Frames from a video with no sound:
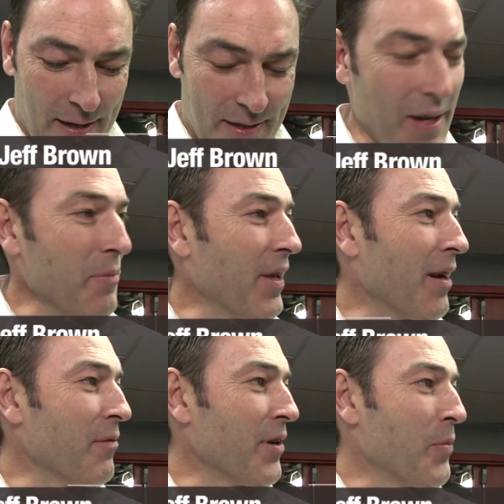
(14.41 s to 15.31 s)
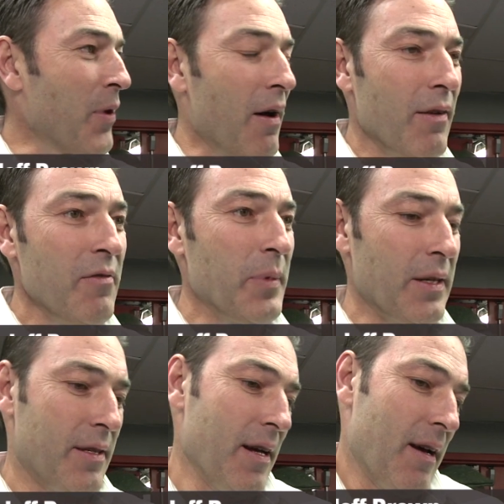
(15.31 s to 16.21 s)
something that I'm very proud of,
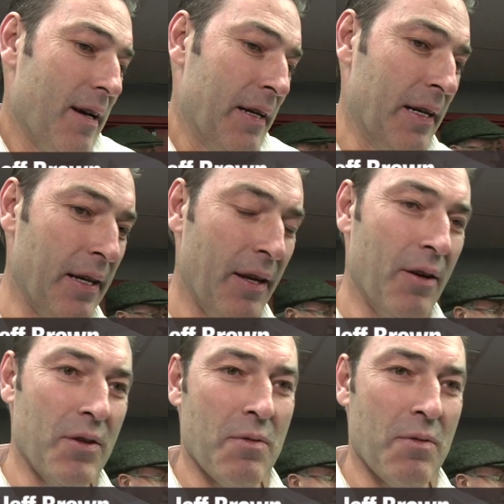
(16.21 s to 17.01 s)
but you know,